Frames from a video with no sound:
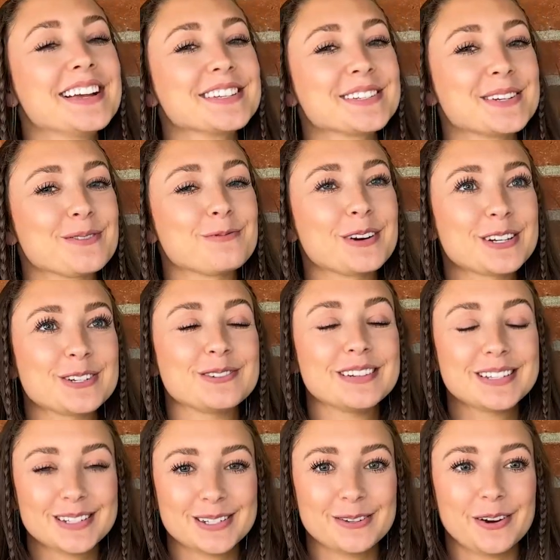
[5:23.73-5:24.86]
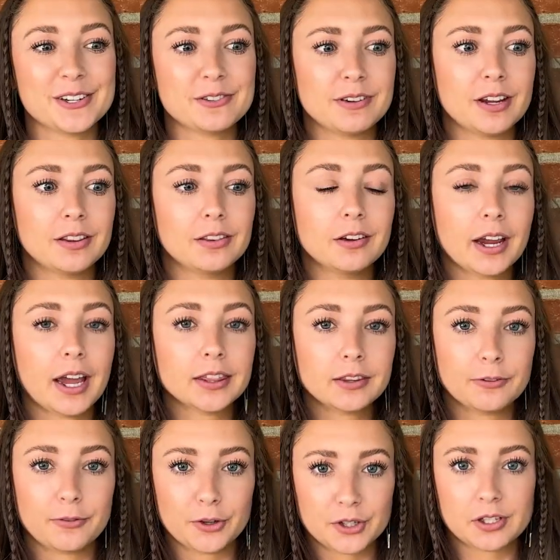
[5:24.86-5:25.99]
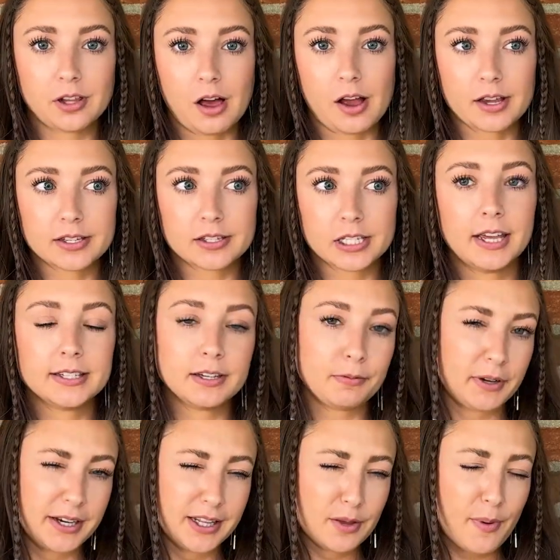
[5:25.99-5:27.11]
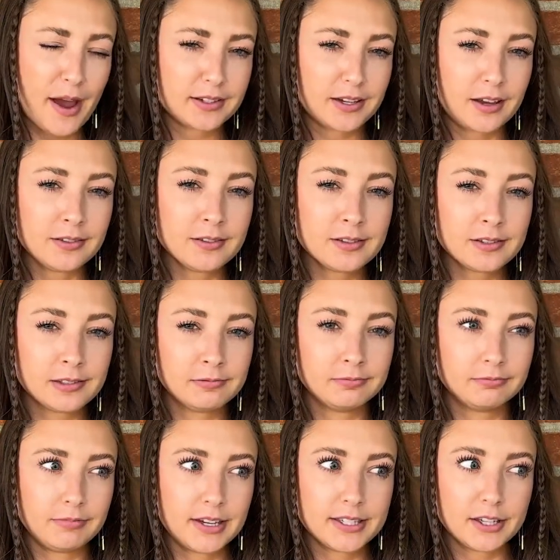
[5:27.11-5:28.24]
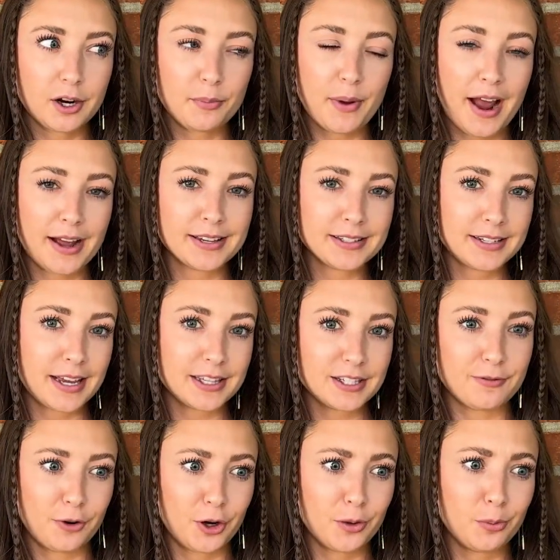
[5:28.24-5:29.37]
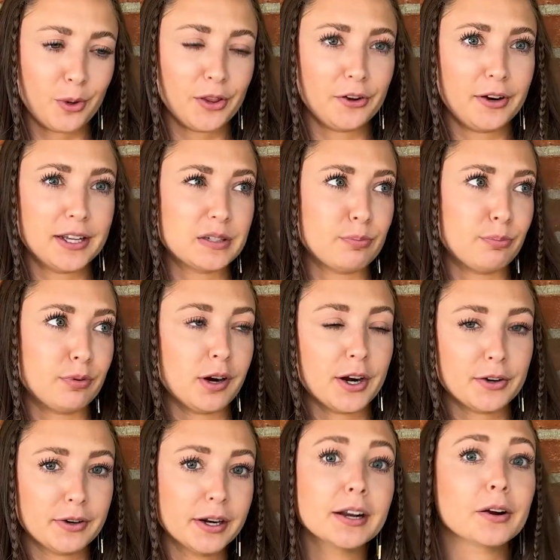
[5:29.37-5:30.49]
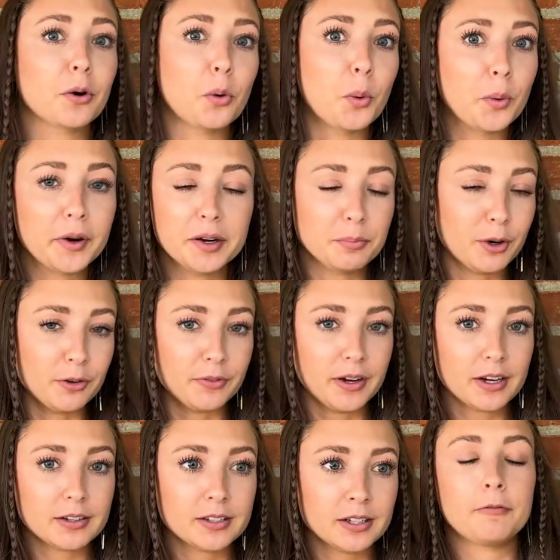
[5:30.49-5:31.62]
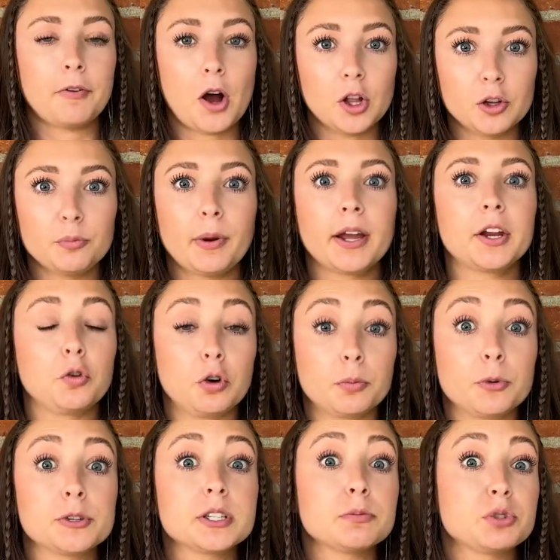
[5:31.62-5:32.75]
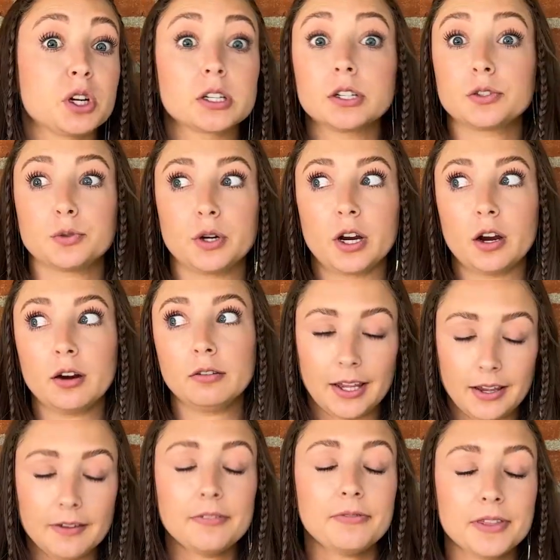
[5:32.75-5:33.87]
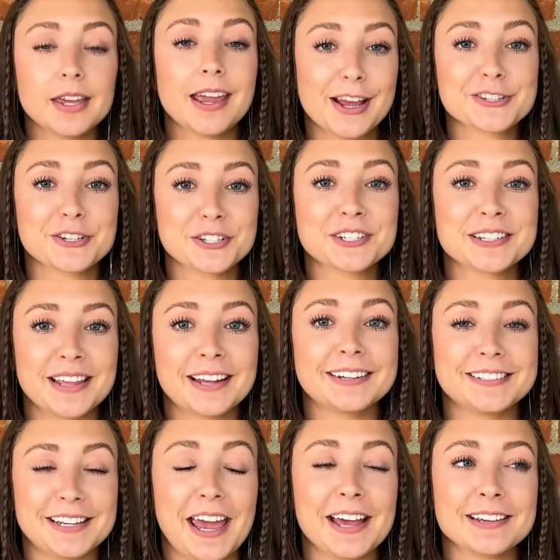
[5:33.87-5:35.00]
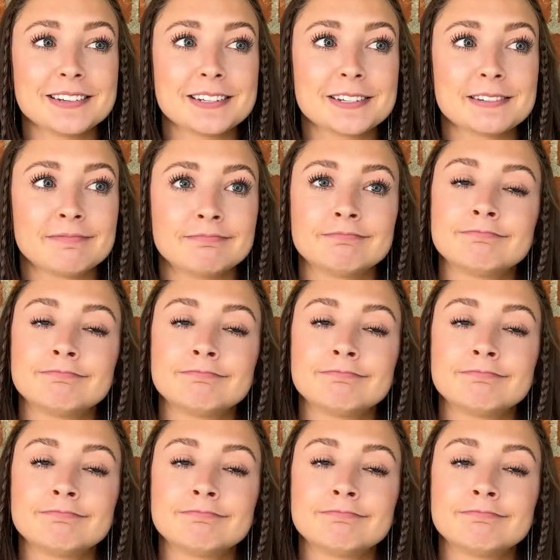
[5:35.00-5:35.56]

So what you need to do is you need to look at the first clause. Is it written in the past tense? Is there a past tense verb, whether it's preterite or imperfect, followed by a normal subjunctive trigger? If the answer to that is yes,